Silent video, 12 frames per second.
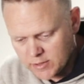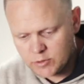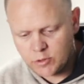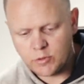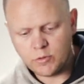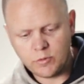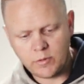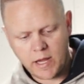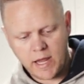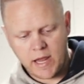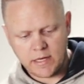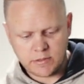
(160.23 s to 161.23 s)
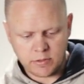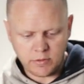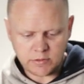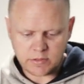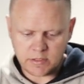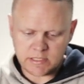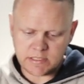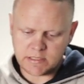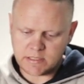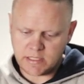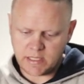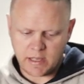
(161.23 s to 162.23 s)
new head torch. So this
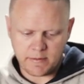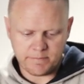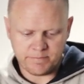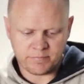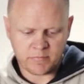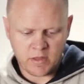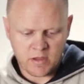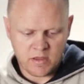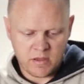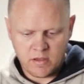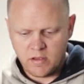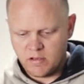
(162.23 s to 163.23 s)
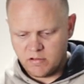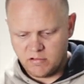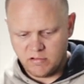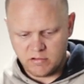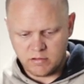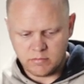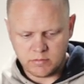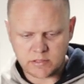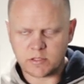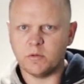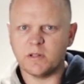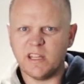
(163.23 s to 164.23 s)
is the, oh, what's
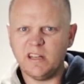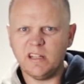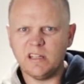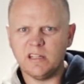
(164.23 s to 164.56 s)
it called again?